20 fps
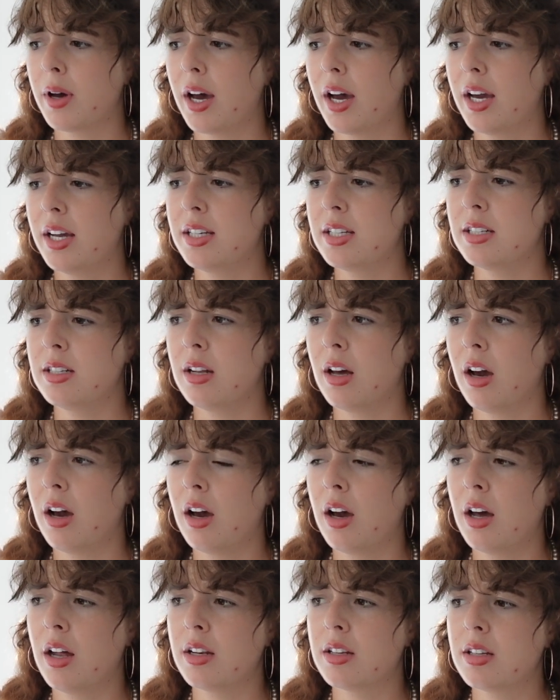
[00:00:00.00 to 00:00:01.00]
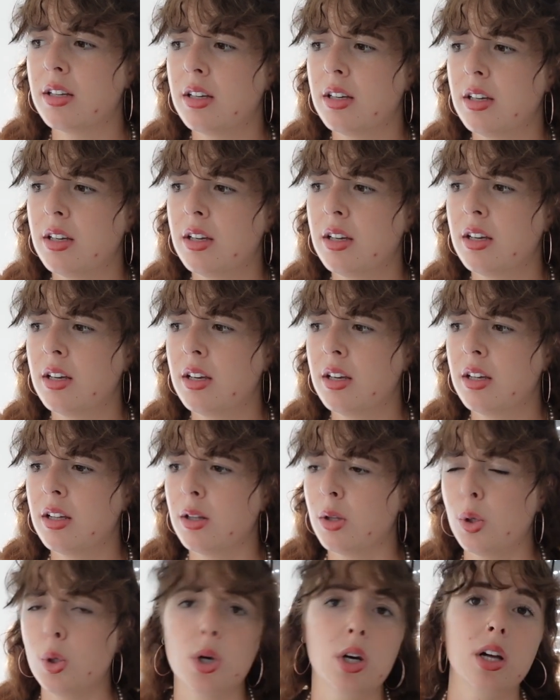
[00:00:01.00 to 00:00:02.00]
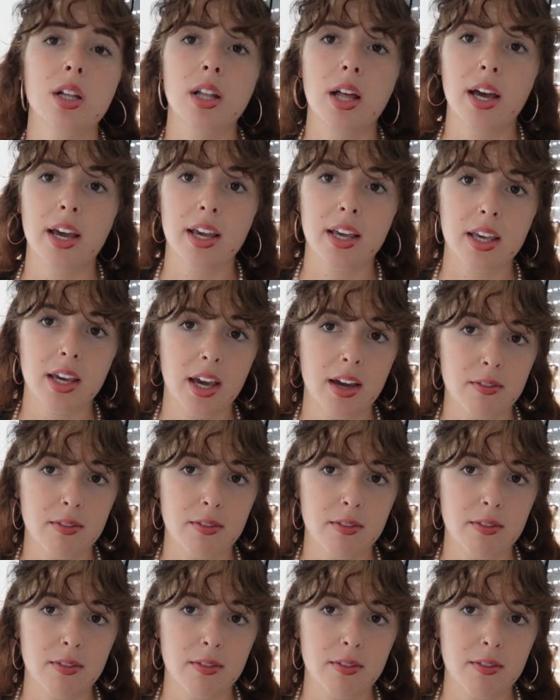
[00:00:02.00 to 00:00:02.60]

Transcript: I did not look like